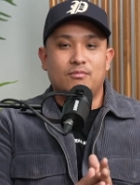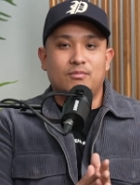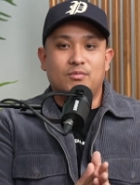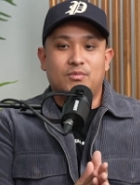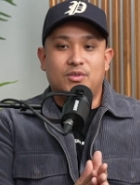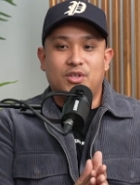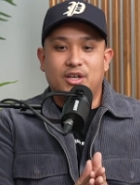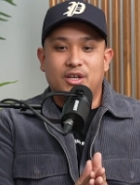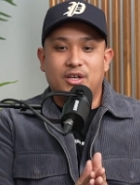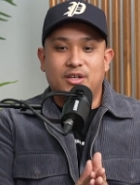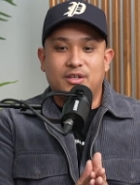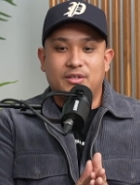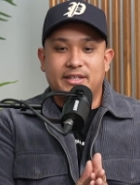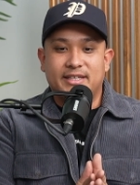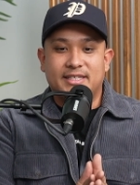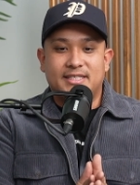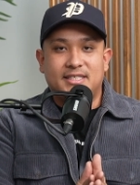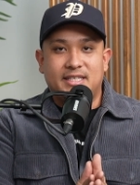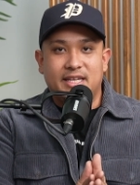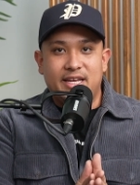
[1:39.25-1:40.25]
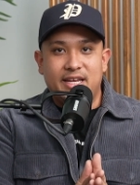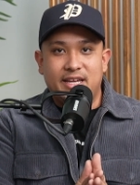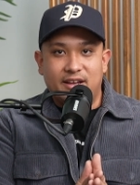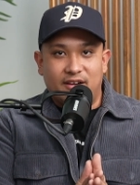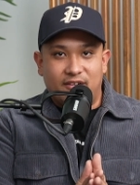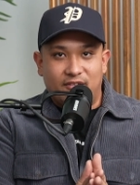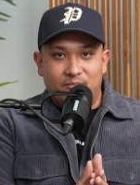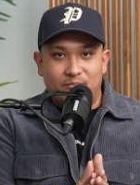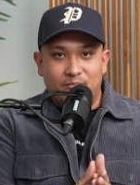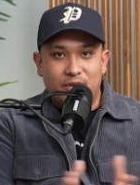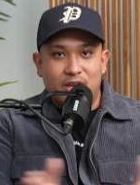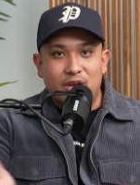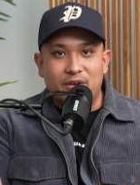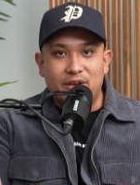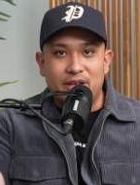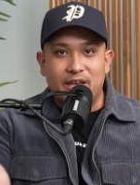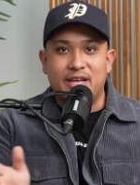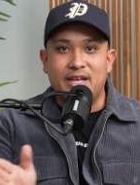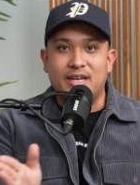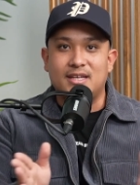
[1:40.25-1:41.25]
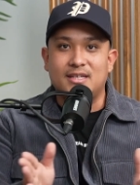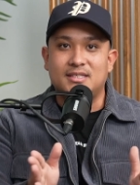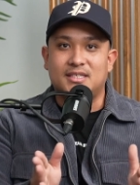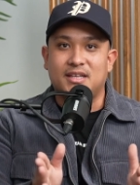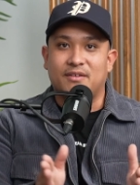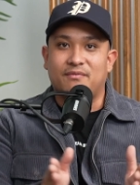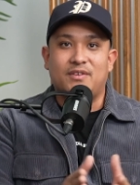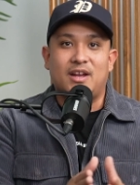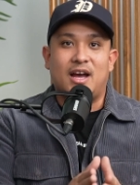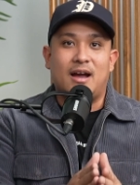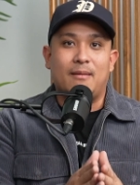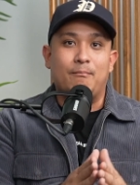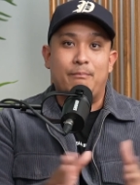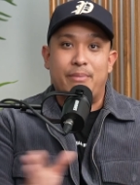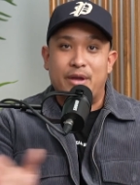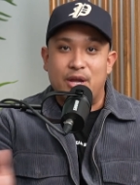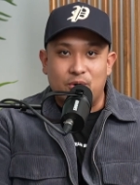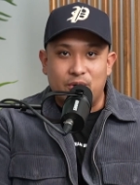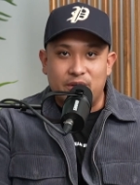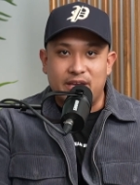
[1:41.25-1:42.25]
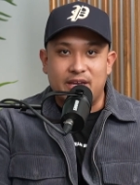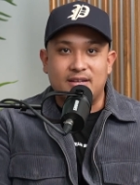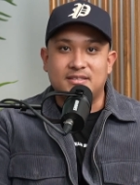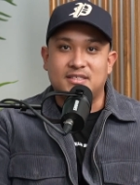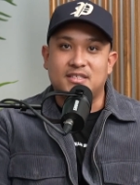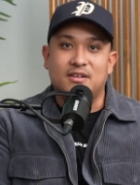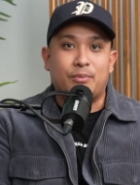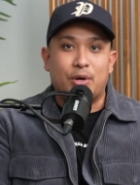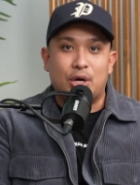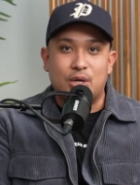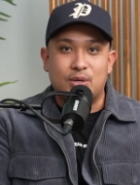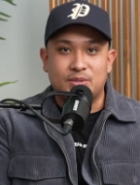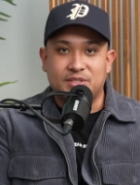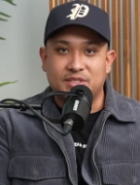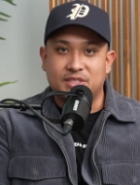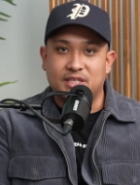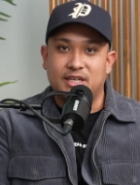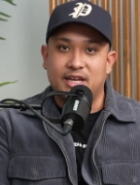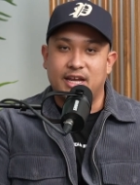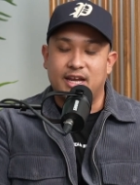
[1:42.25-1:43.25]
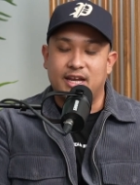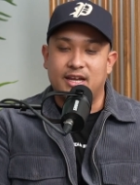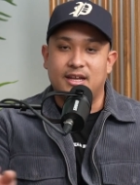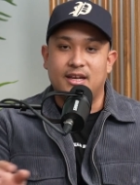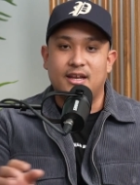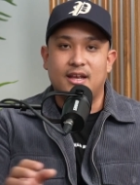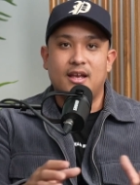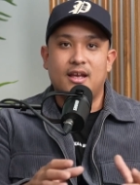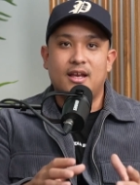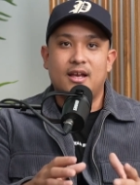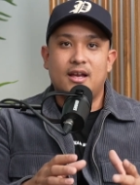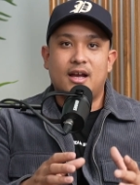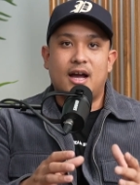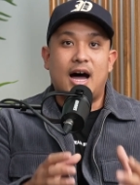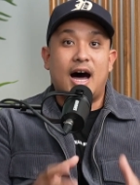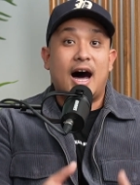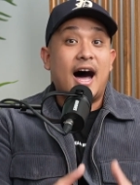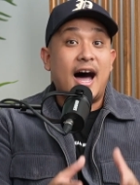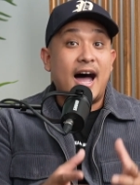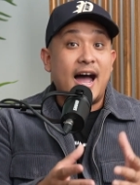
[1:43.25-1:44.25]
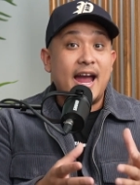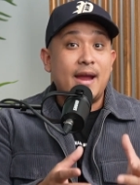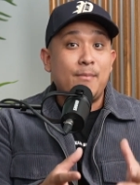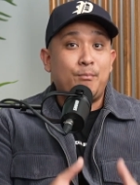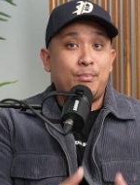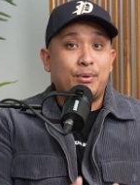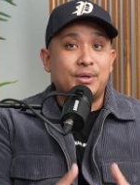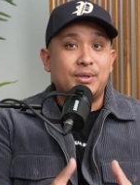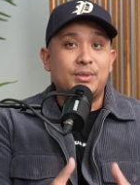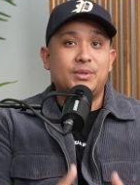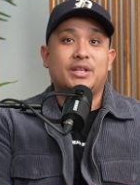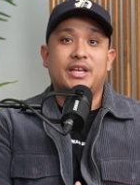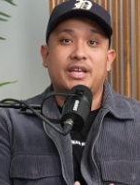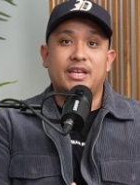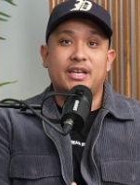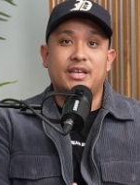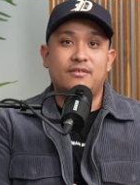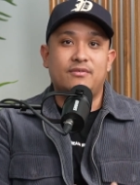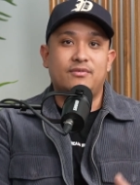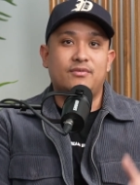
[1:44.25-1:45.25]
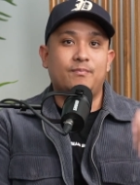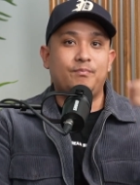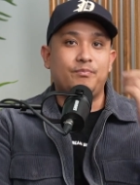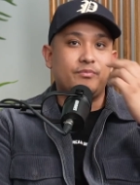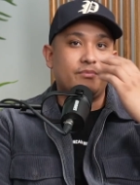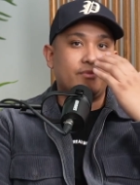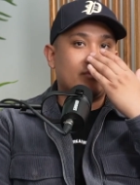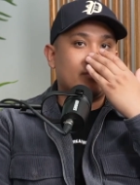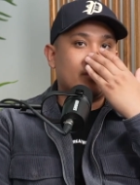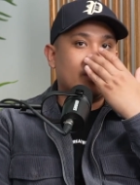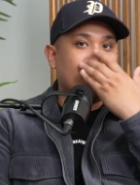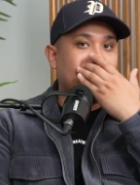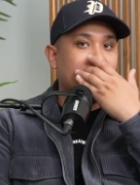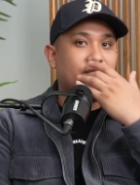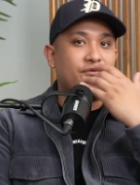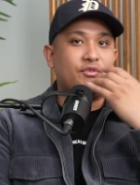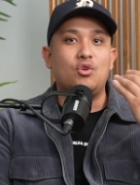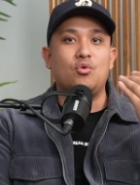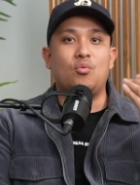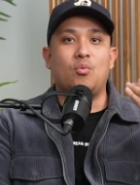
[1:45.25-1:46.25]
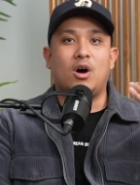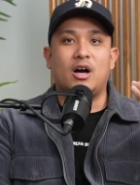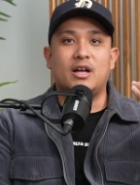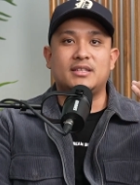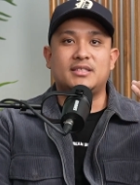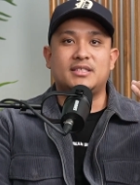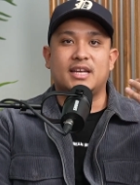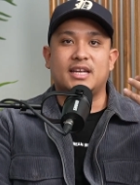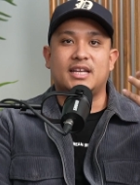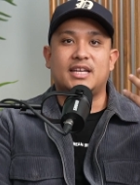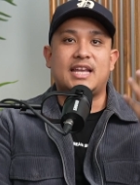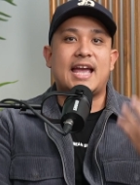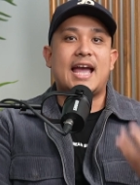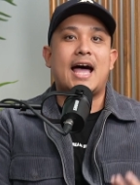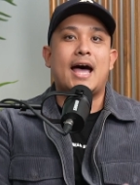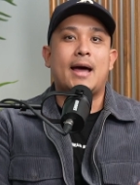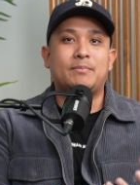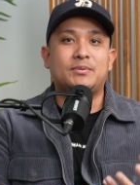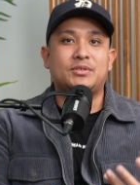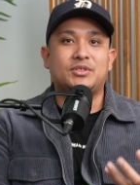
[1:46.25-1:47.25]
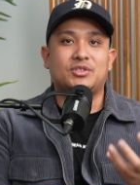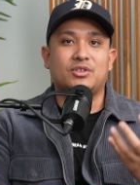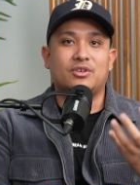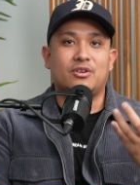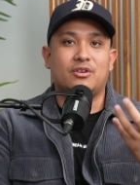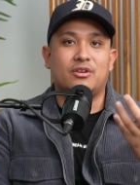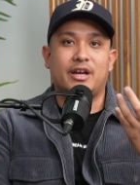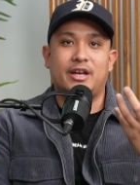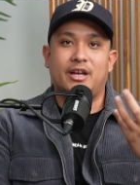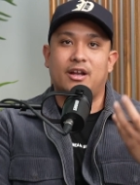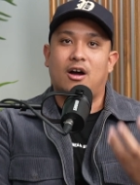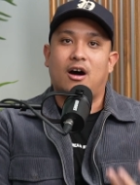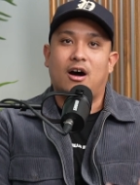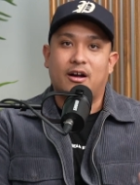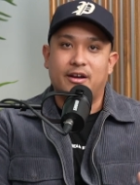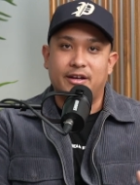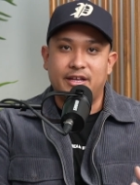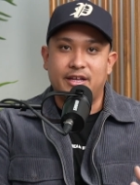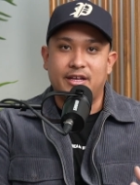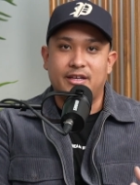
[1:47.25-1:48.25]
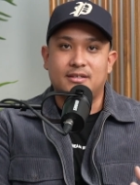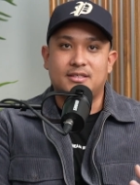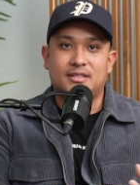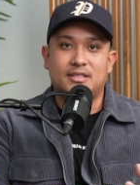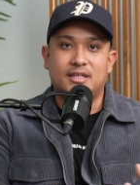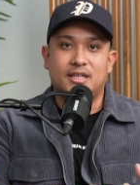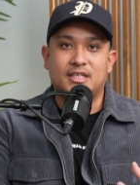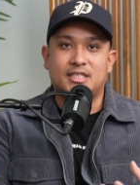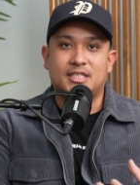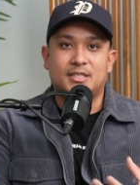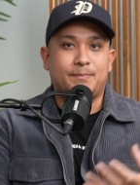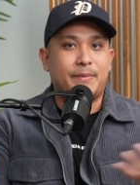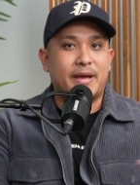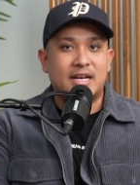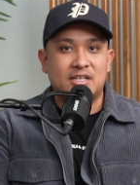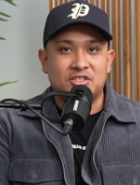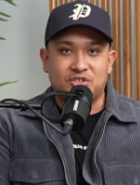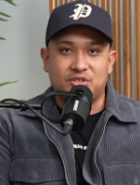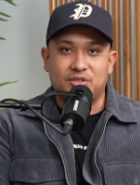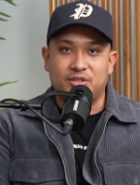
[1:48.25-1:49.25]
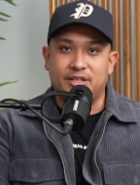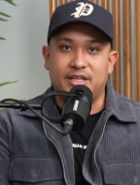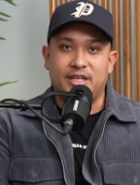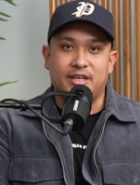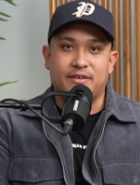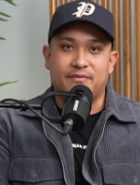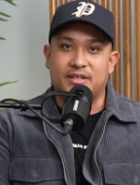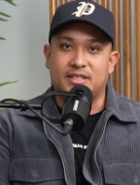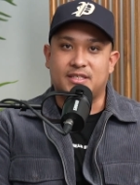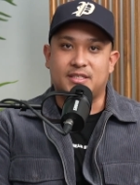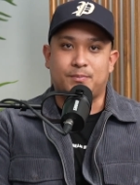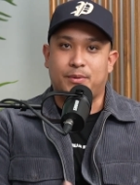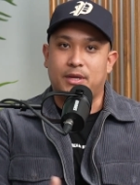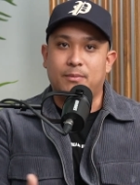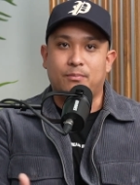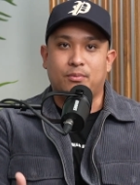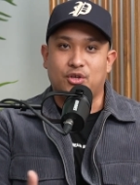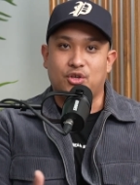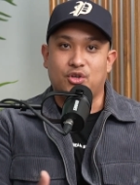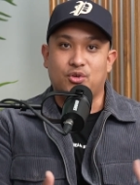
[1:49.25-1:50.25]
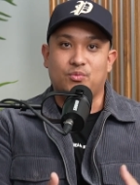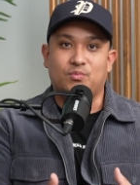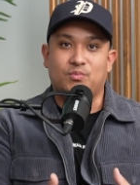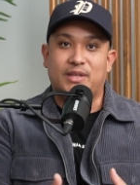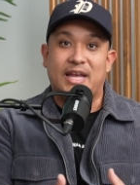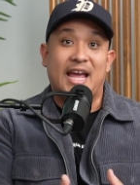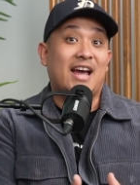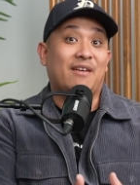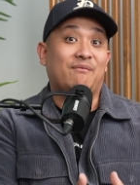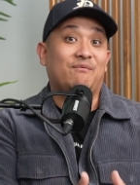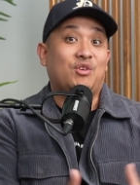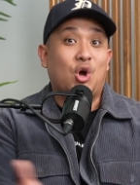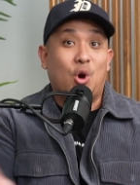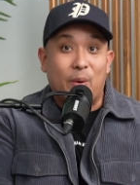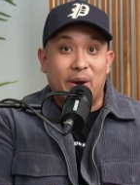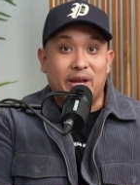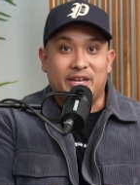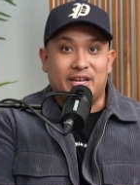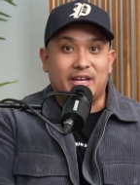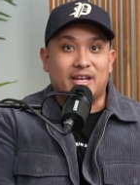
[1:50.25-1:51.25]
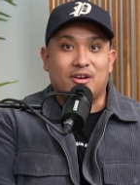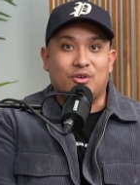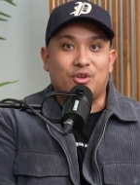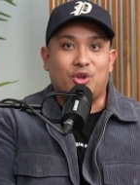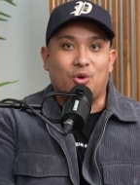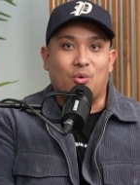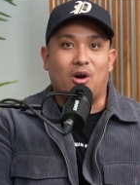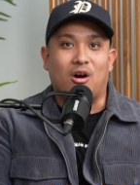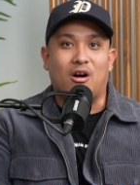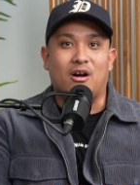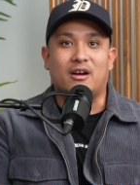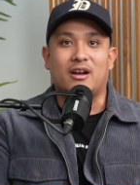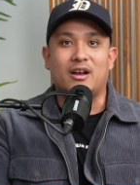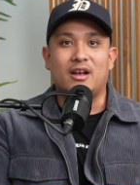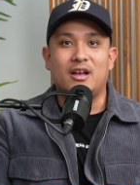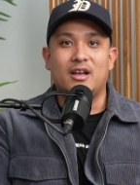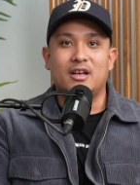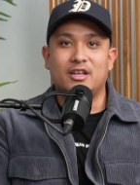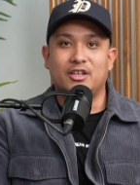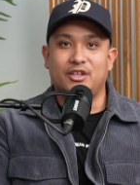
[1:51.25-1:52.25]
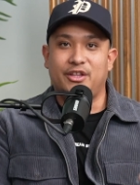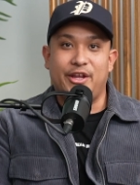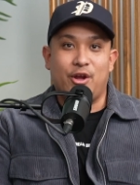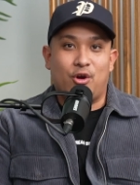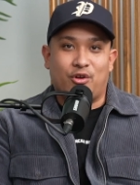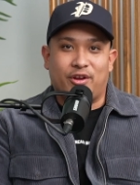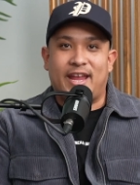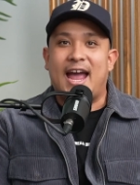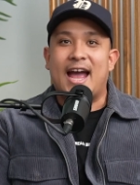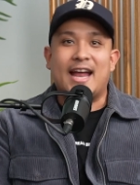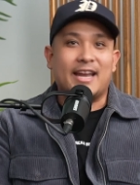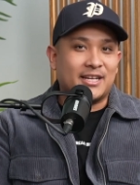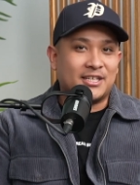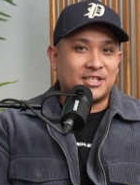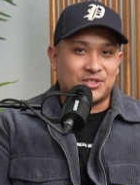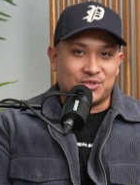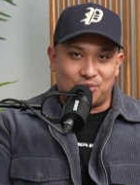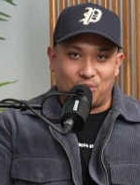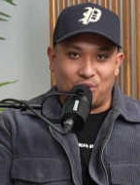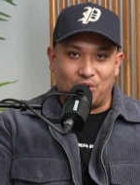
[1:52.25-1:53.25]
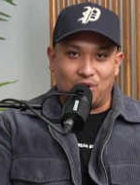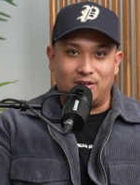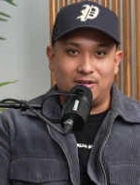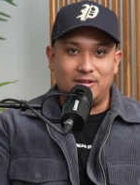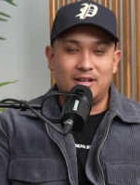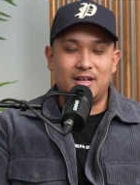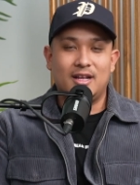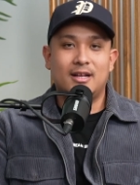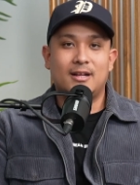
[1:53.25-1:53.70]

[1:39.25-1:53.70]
the the sea of millions, if not billions, of posts today. I believe if you want to capture an audience, especially if it's people you, that have no idea who you are, the organic scroll,